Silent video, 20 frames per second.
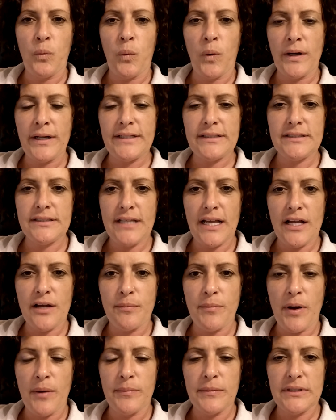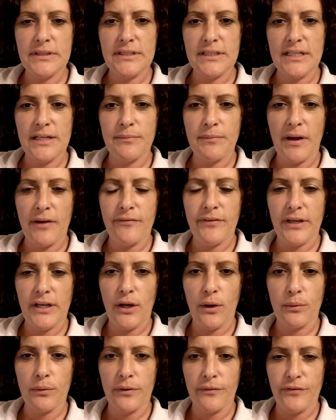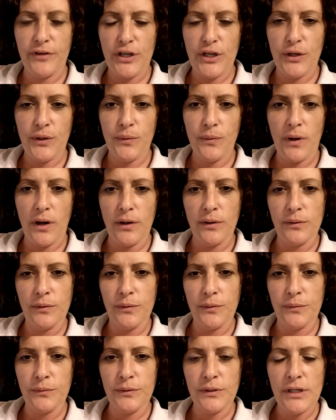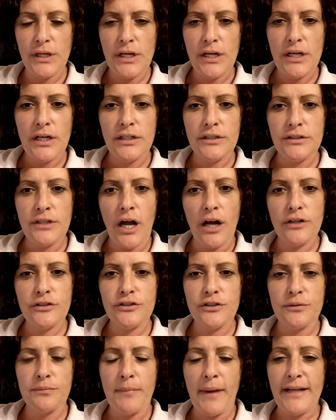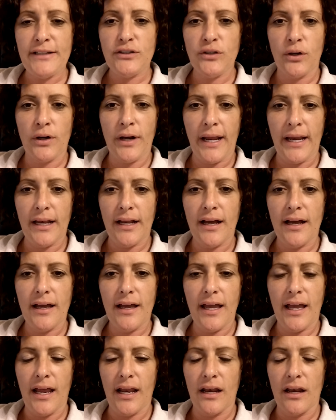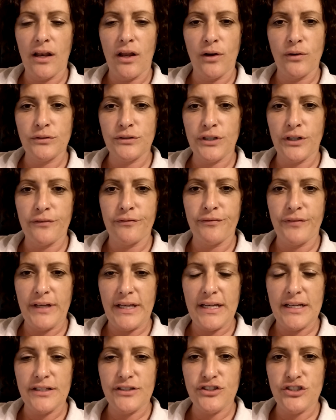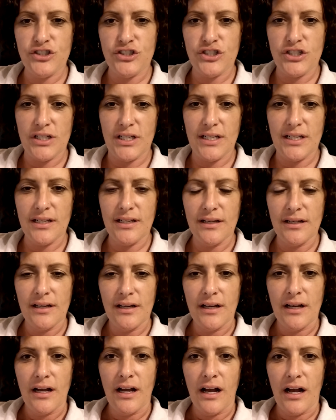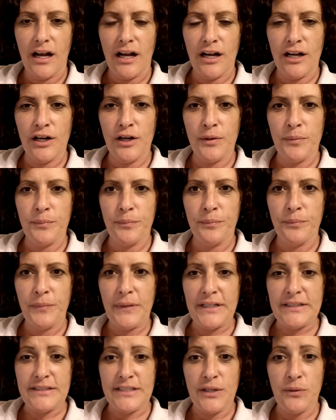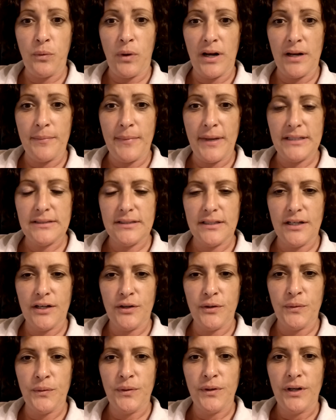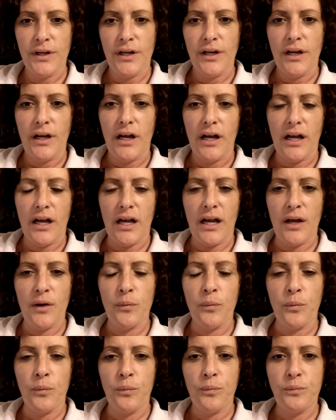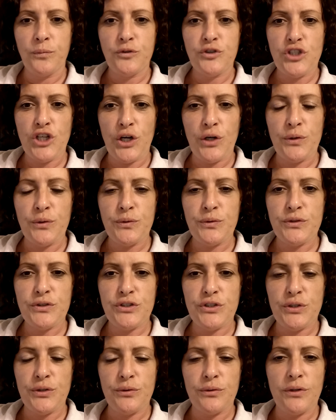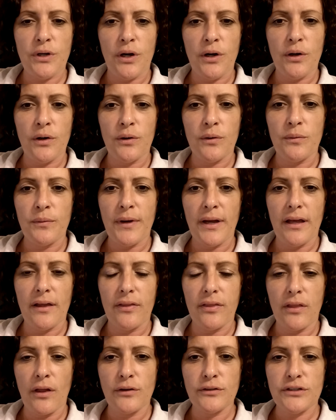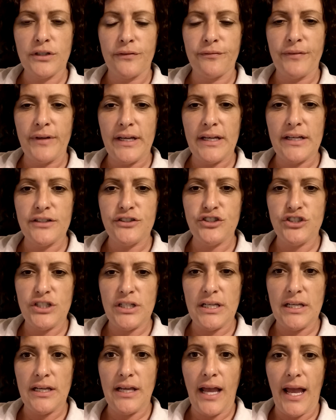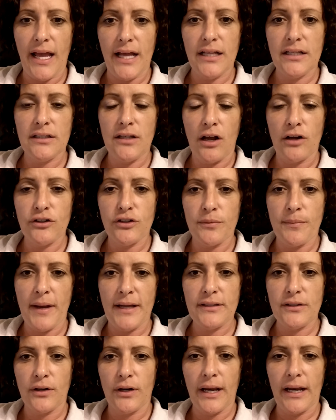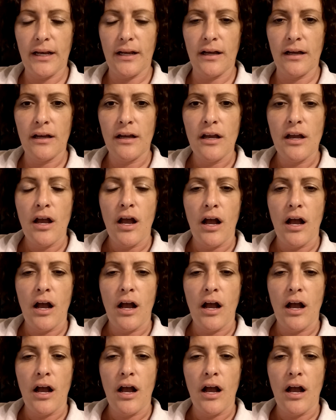wanted to take a moment to give my video review on Dr. Maytorena and LongTerm VSG in Tijuana, Mexico. I chose to go with LongTerm VSG and Dr. Maytorena